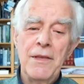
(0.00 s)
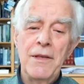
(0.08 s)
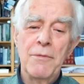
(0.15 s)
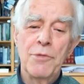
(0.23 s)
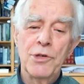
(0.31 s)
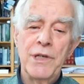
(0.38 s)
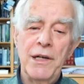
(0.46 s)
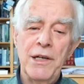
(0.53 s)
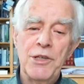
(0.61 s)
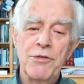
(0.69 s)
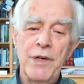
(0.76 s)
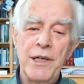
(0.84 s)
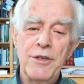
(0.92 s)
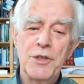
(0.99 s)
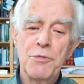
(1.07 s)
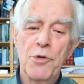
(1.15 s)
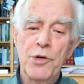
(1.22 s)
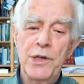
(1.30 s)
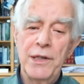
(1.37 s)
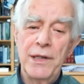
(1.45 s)
The mortality rate is
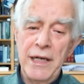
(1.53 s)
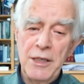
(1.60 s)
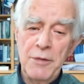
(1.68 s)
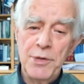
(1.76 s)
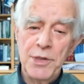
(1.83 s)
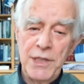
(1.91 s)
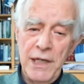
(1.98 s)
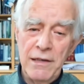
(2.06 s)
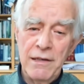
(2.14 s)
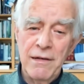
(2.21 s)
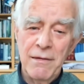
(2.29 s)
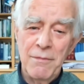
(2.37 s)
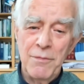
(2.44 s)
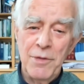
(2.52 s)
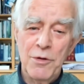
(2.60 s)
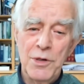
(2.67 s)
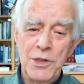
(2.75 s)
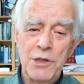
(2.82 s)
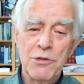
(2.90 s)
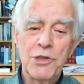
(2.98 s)
more than 90%
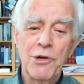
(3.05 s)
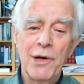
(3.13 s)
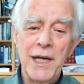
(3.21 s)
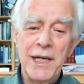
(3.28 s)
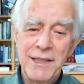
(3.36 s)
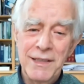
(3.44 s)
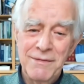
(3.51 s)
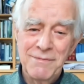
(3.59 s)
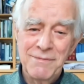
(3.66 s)
because you're too late.